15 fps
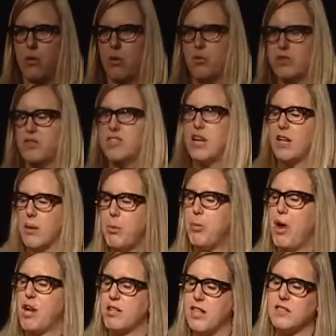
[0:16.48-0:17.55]
setting up a
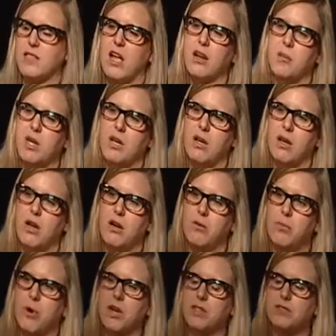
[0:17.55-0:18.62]
product taxonomy in an
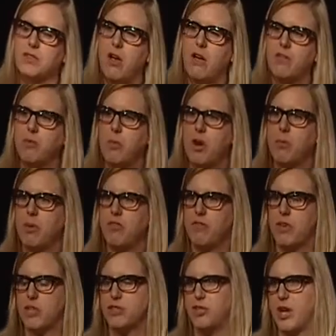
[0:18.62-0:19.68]
enterprise software. But
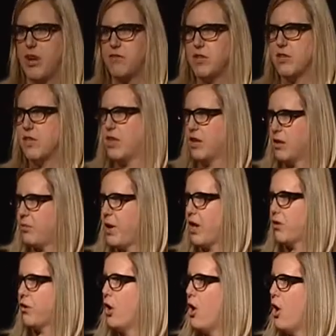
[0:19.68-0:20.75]
first you have to think
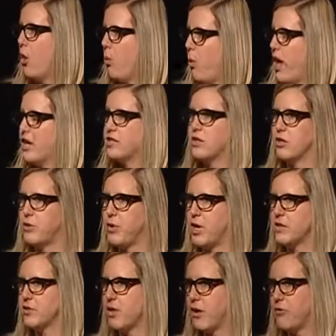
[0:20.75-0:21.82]
about, why is
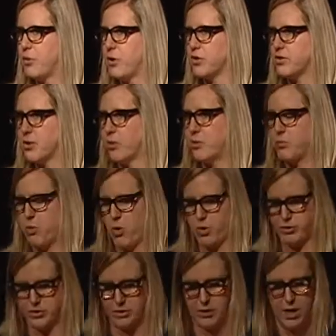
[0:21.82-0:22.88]
enterprise software so
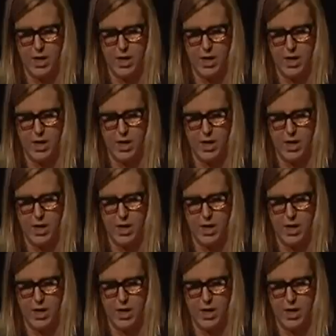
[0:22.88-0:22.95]
important?